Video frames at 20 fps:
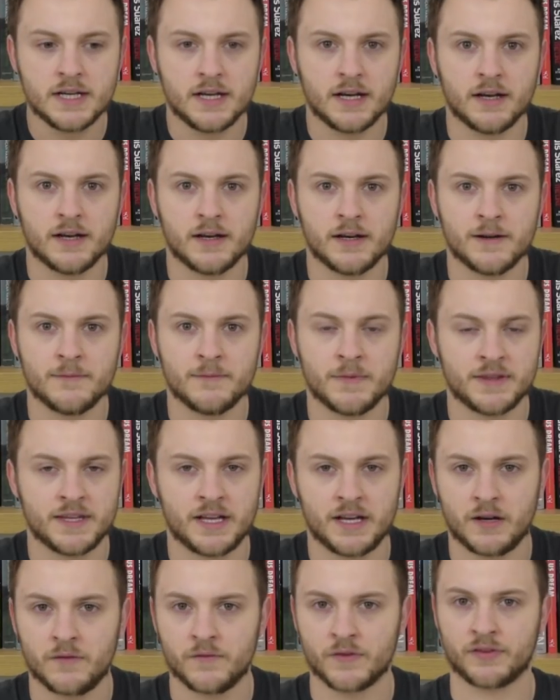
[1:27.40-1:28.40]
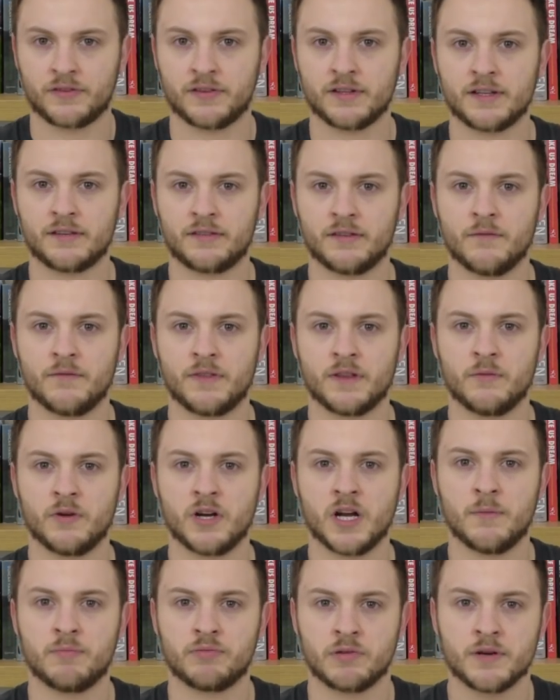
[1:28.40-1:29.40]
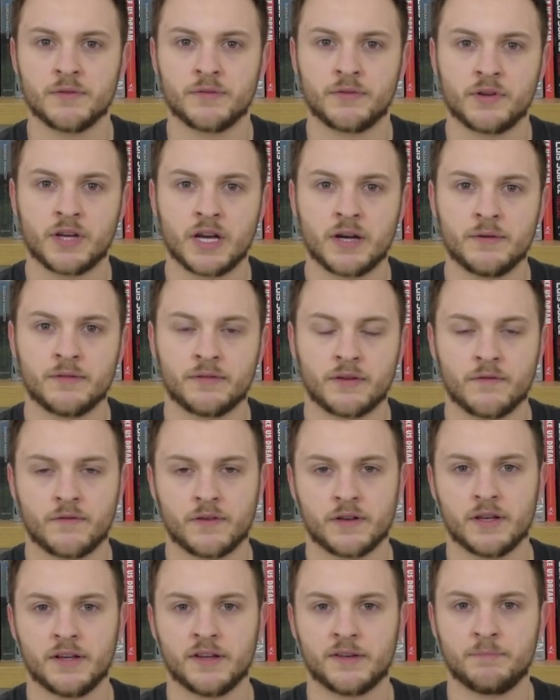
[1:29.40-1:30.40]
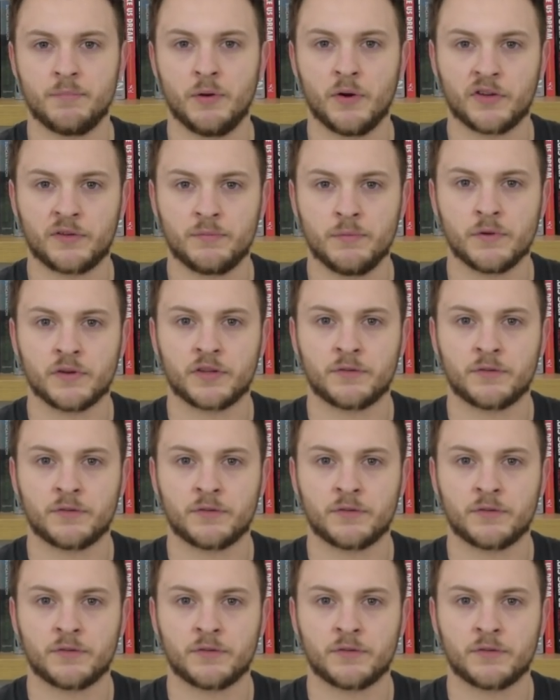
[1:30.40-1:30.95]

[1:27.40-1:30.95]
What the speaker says: and that obviously is something we are prone to here and something that is possible,